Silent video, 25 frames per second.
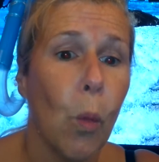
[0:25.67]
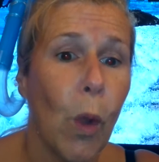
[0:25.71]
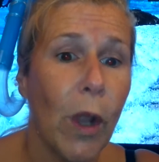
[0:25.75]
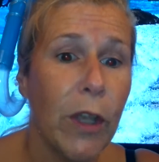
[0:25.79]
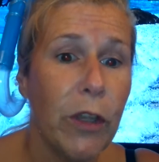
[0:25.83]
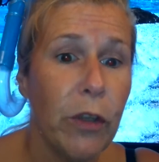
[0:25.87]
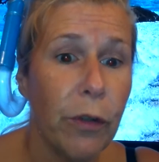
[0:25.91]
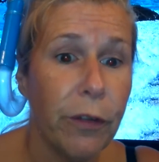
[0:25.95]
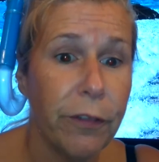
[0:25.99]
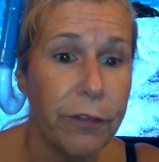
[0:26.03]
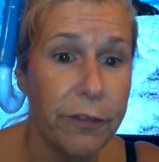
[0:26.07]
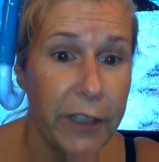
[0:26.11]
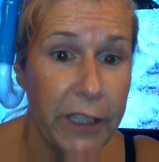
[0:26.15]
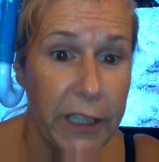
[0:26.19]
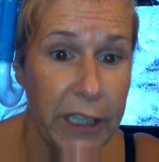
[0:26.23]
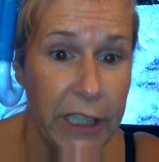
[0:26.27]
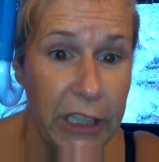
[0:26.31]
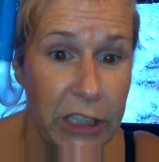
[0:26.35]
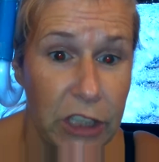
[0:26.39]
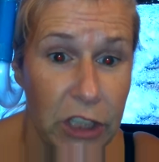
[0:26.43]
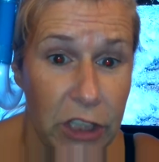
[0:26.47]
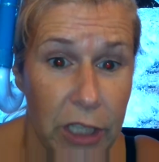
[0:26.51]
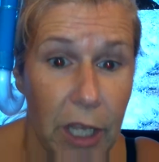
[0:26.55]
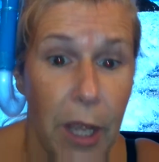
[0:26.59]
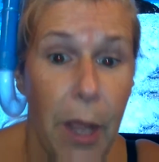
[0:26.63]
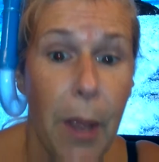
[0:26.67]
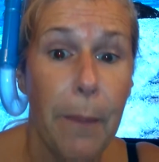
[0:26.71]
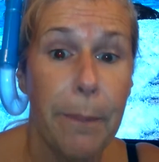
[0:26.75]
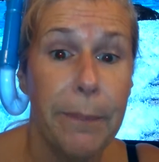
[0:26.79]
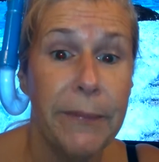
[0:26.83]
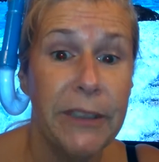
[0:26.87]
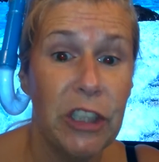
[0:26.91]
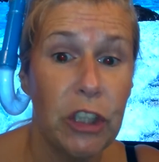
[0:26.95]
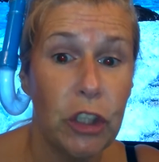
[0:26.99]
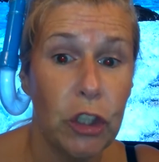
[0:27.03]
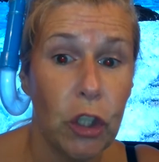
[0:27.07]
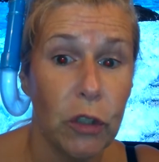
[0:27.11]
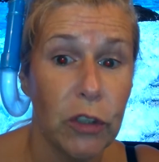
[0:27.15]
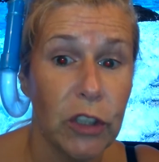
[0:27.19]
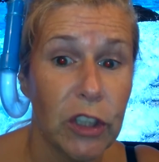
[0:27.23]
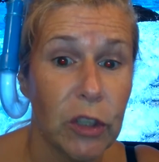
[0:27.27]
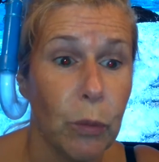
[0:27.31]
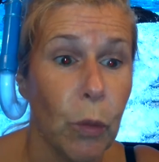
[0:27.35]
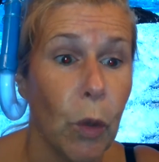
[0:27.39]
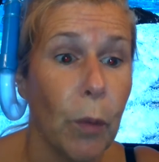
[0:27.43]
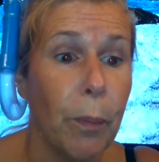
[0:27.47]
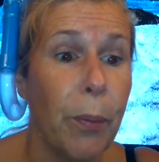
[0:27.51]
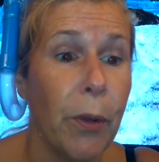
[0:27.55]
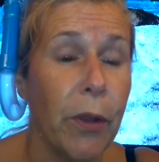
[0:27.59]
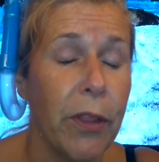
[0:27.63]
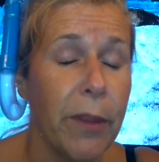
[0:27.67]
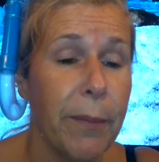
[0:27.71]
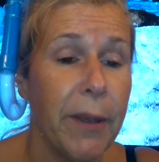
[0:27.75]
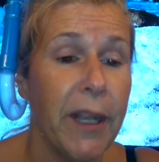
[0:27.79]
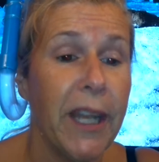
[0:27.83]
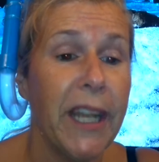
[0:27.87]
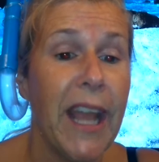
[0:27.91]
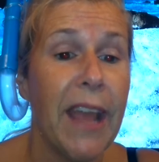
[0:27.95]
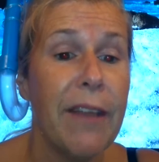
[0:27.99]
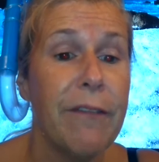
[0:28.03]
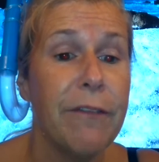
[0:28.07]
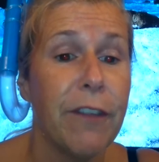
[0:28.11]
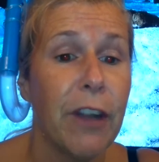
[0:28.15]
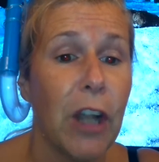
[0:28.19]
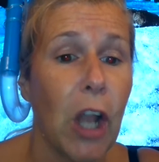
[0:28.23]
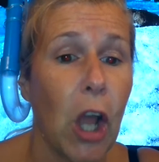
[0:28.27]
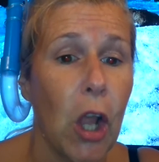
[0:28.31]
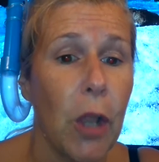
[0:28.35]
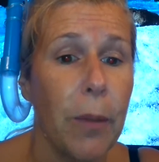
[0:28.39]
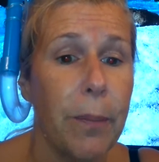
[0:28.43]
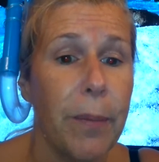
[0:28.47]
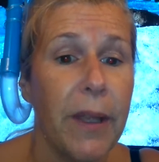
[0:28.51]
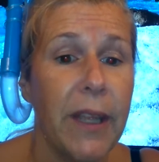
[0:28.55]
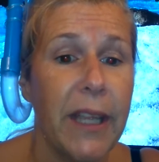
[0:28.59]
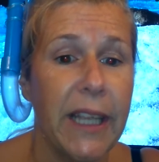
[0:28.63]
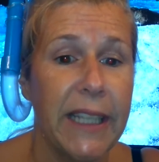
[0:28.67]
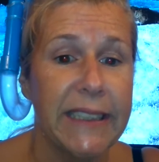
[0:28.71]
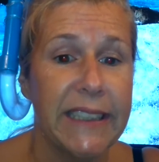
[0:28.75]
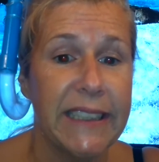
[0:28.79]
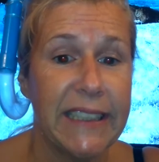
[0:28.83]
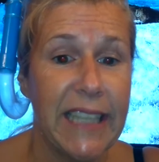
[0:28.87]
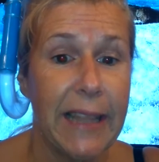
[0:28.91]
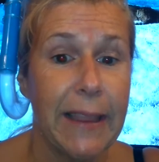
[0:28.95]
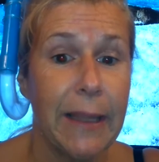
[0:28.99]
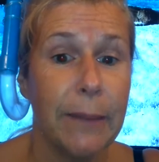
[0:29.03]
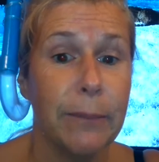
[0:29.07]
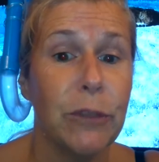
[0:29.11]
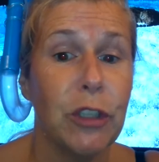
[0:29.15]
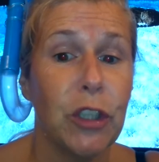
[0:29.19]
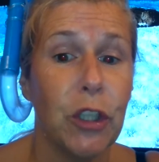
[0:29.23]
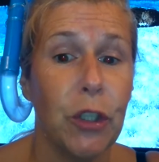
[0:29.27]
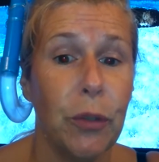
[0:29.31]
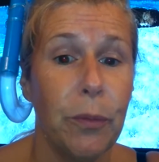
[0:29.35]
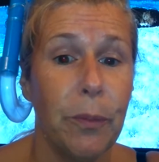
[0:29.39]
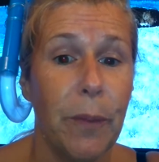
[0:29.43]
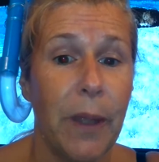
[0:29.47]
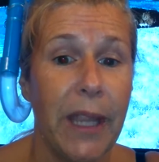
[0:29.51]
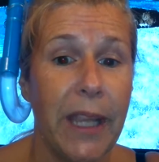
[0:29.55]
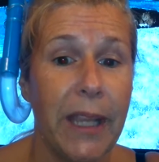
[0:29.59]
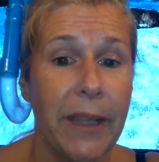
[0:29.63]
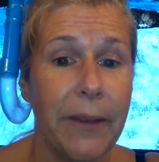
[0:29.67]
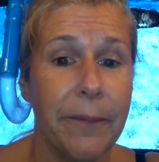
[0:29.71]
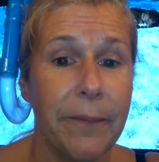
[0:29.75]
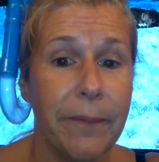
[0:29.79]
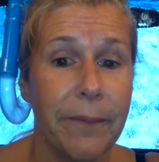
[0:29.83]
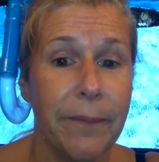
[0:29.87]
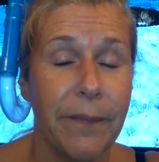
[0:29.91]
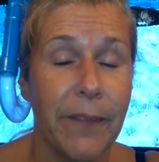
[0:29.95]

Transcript: When you're finished, Miss Johnson will put them in an envelope and send them to me.